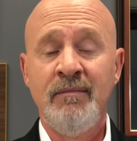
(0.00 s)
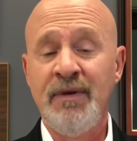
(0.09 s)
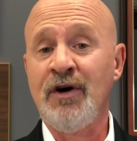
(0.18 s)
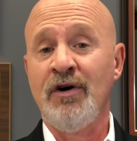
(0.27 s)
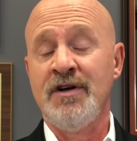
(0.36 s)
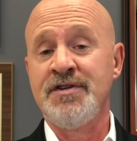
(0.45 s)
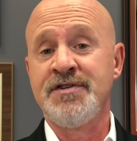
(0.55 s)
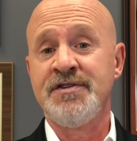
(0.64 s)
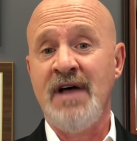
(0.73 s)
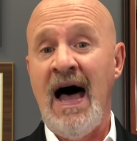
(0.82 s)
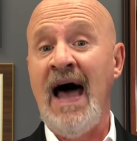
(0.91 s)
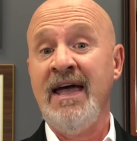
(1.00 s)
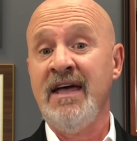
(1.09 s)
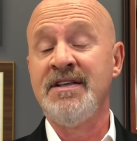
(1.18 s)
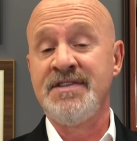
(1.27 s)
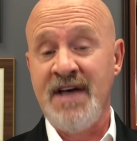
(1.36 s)
because I
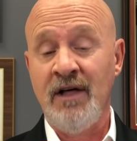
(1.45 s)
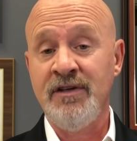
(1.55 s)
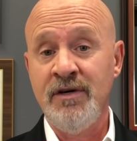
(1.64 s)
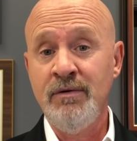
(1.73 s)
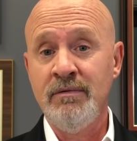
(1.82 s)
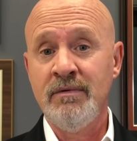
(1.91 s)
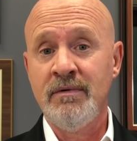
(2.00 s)
can tell you,